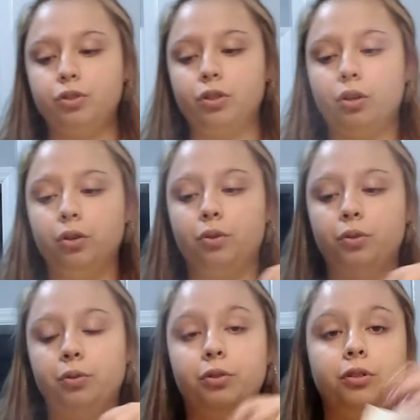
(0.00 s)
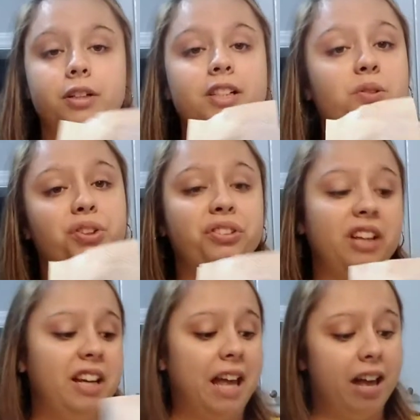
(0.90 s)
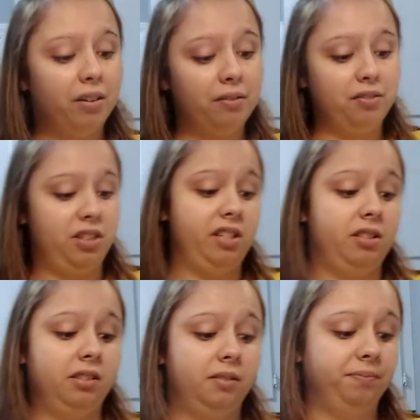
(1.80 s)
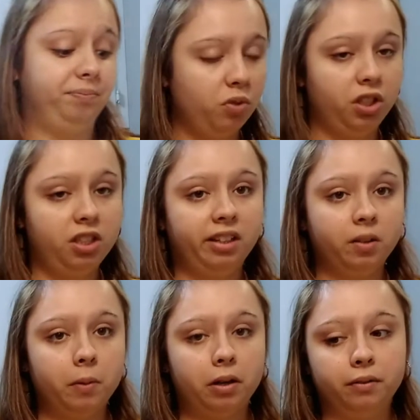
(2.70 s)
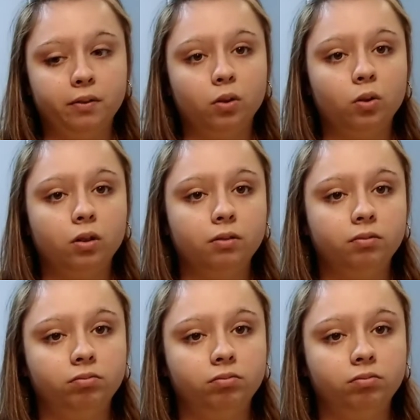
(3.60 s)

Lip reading: so the grease will drain out of these when you take them out of the oil.